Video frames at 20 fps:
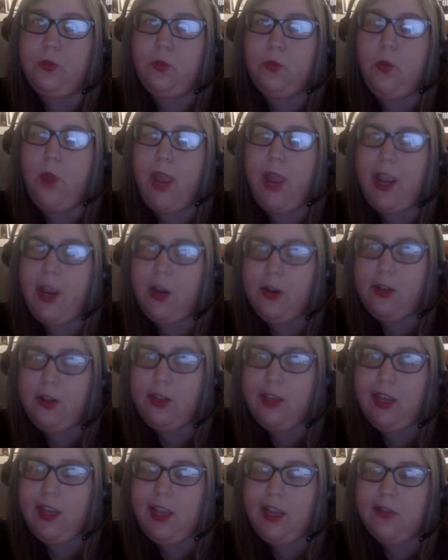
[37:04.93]
way
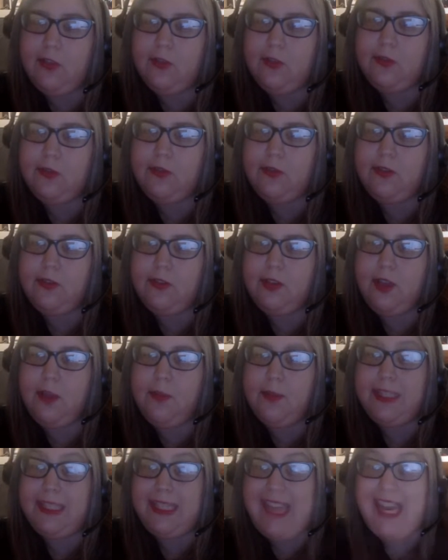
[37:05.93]
early, it's a
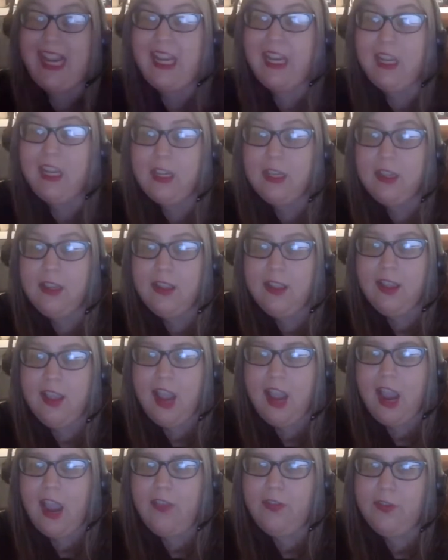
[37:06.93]
mistake,
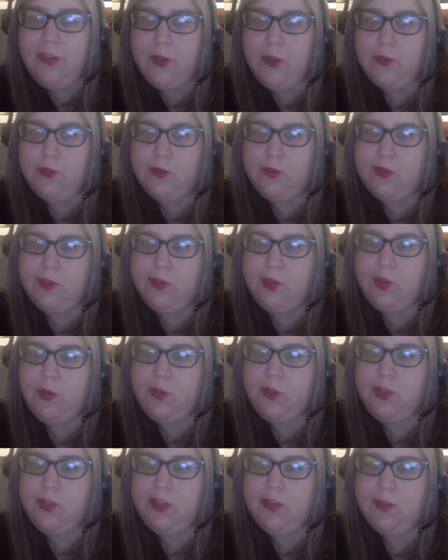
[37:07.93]
and those
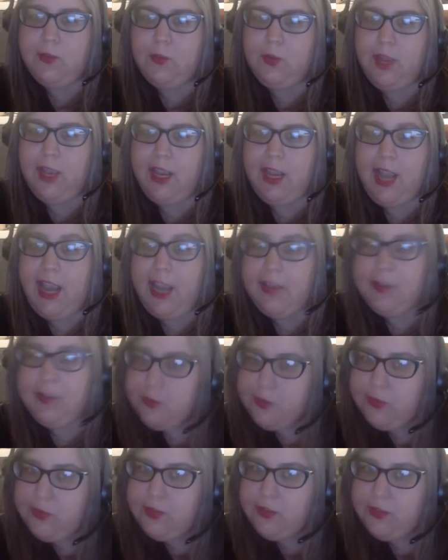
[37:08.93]
hotels will get
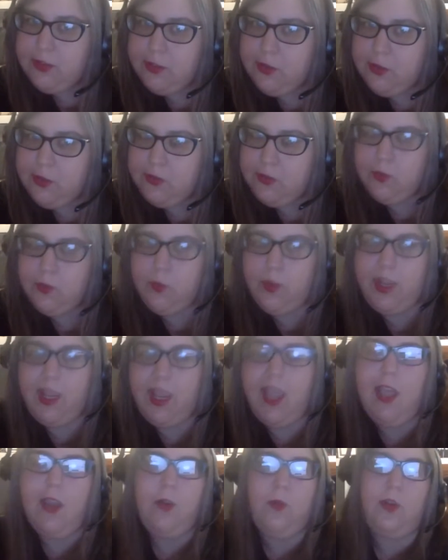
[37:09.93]
canceled the closer we
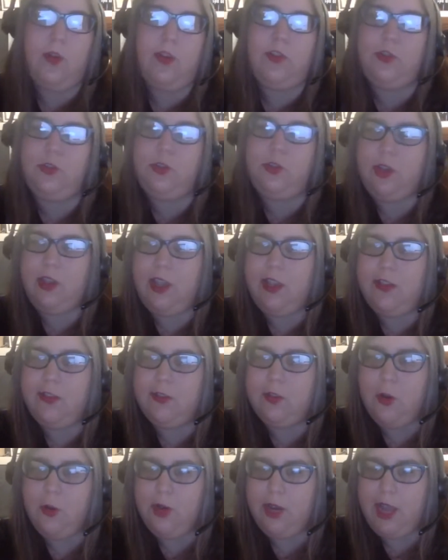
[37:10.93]
get, which has
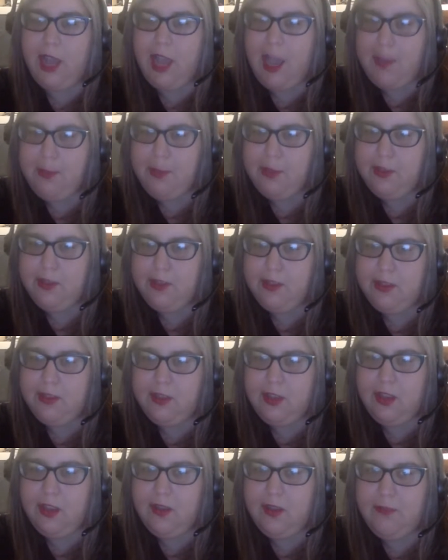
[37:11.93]
already happened
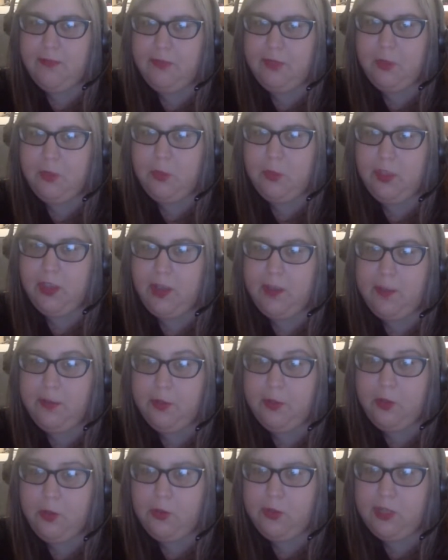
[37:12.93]
with a couple
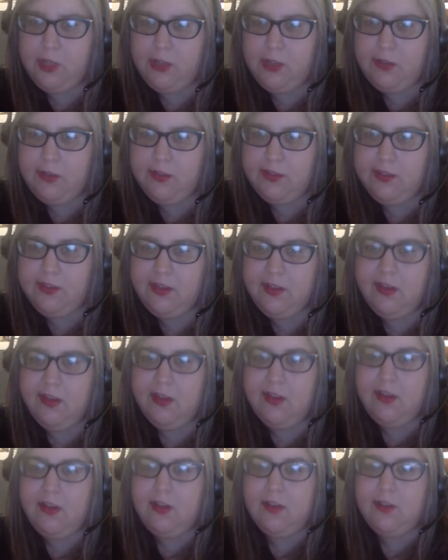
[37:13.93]
of the hotels.
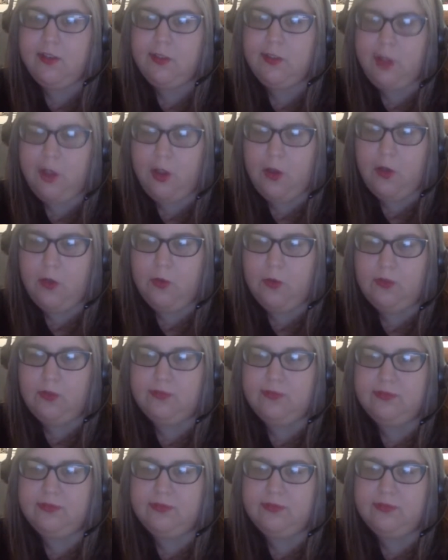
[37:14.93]
So